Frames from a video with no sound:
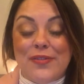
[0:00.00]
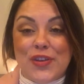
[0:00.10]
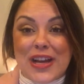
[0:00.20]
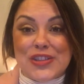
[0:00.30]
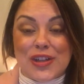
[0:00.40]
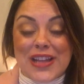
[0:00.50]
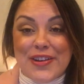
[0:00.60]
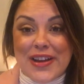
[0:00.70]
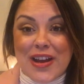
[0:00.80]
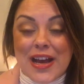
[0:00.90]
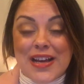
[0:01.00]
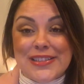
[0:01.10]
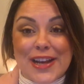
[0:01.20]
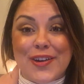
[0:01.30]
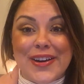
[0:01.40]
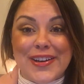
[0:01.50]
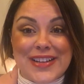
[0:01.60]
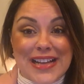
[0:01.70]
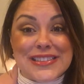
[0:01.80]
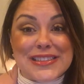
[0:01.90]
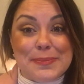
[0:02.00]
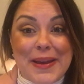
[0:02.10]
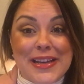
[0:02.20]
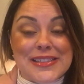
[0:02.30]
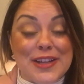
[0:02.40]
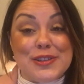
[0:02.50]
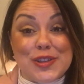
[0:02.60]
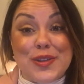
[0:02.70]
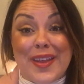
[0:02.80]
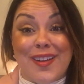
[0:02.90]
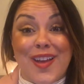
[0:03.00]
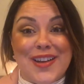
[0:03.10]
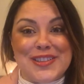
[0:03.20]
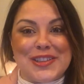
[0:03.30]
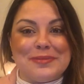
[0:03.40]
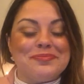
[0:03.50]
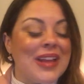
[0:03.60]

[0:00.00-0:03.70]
if you guys are allowed to decorate your desk space. I used to do that a lot too.